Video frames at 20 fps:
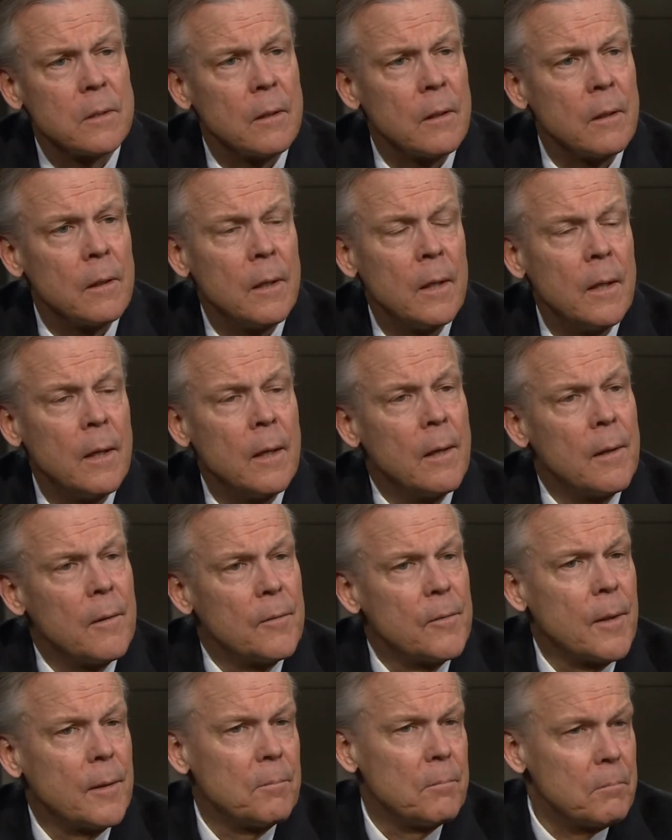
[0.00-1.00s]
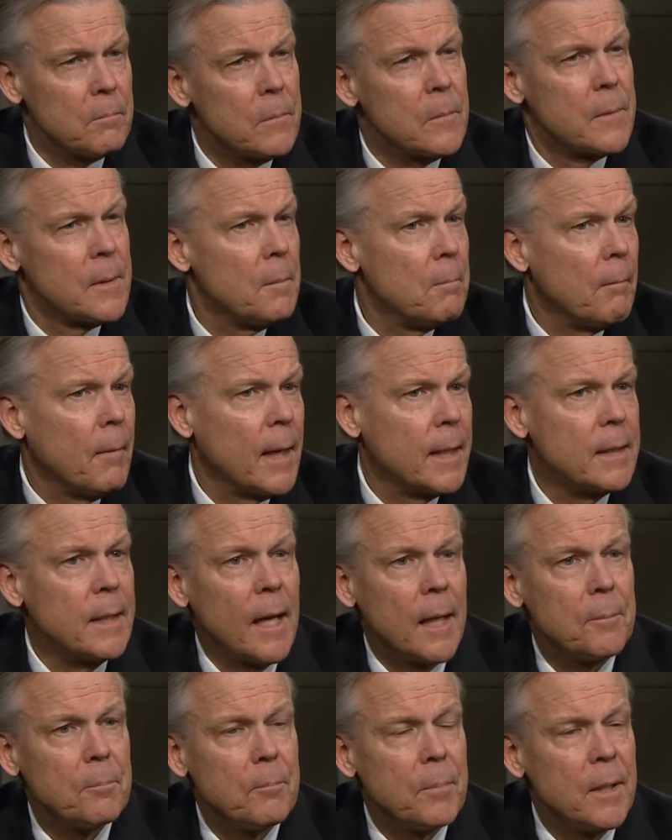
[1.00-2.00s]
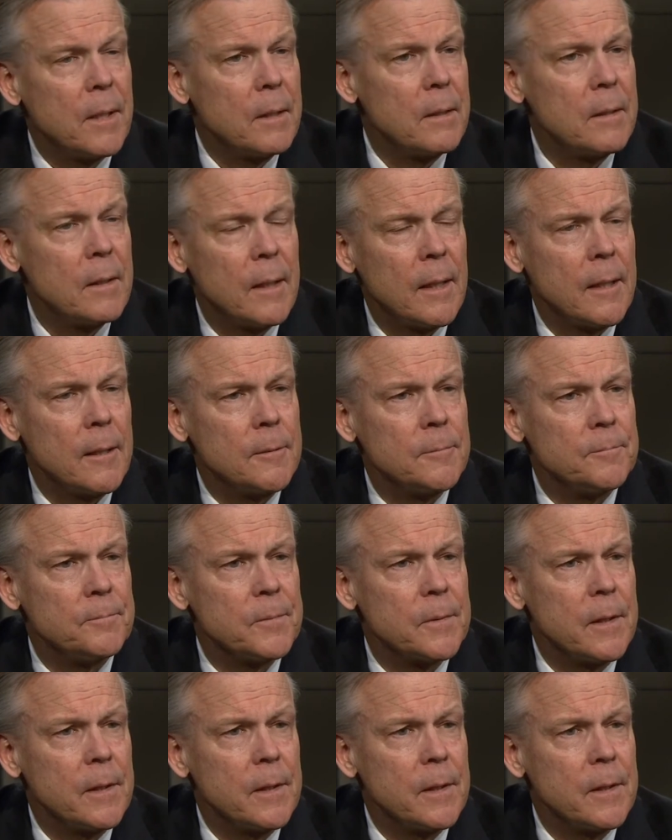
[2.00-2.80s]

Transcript: Uh, that, that might not be um,